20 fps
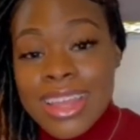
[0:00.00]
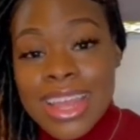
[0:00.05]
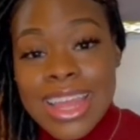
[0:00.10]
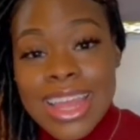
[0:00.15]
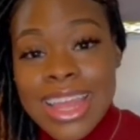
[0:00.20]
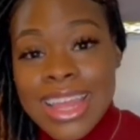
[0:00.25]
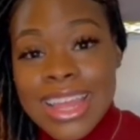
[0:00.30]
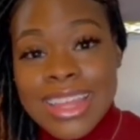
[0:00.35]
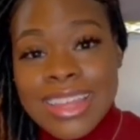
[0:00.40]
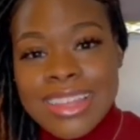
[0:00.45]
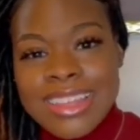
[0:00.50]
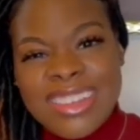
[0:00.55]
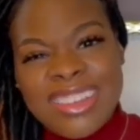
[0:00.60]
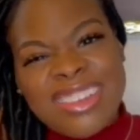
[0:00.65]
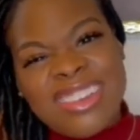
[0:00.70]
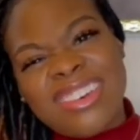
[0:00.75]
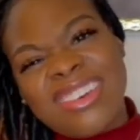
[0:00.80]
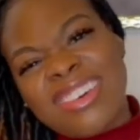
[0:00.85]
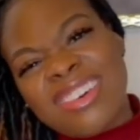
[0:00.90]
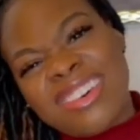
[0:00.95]
I
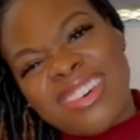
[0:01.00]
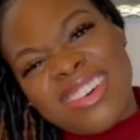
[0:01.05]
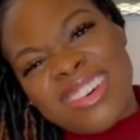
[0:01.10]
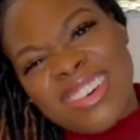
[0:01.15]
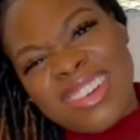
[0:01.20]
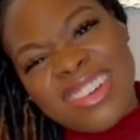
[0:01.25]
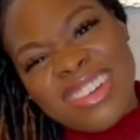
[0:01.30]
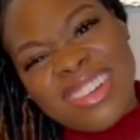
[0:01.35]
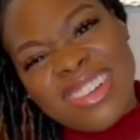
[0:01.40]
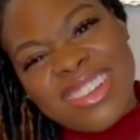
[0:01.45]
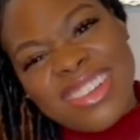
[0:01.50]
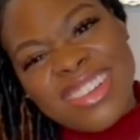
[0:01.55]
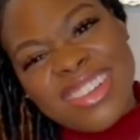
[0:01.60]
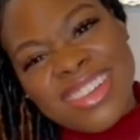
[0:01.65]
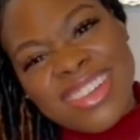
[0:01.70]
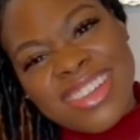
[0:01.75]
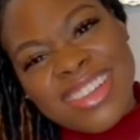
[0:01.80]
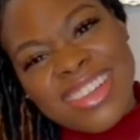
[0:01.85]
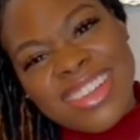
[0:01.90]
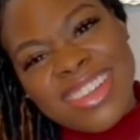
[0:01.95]

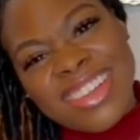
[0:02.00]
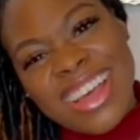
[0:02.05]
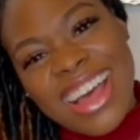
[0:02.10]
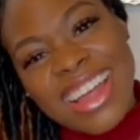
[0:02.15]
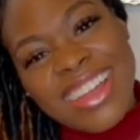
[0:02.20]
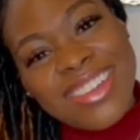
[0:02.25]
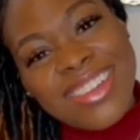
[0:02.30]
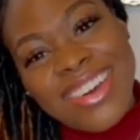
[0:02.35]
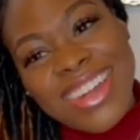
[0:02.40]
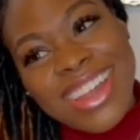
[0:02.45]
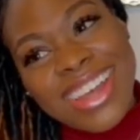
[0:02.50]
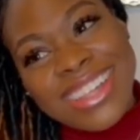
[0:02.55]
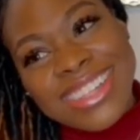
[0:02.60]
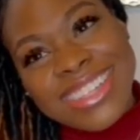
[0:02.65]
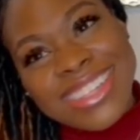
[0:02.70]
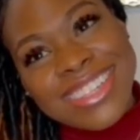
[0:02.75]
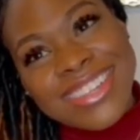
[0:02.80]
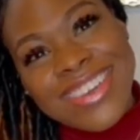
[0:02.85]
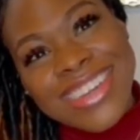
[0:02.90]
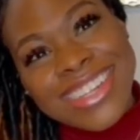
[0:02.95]
don't know how to answer
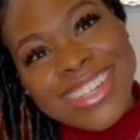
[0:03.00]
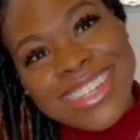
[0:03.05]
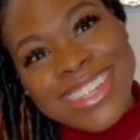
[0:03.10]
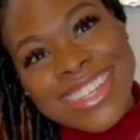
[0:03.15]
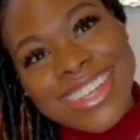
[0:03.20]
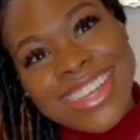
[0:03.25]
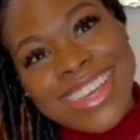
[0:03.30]
this question.